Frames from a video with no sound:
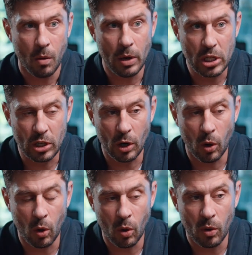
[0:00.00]
We're
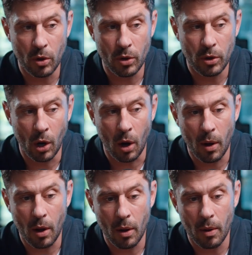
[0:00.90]
still not
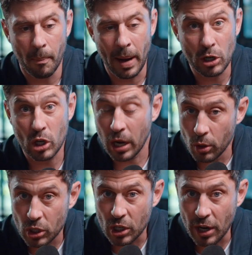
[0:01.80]
much
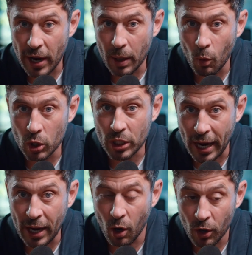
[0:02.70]
closer to knowing what's
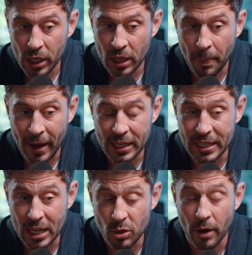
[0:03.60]
going on in the Palisades,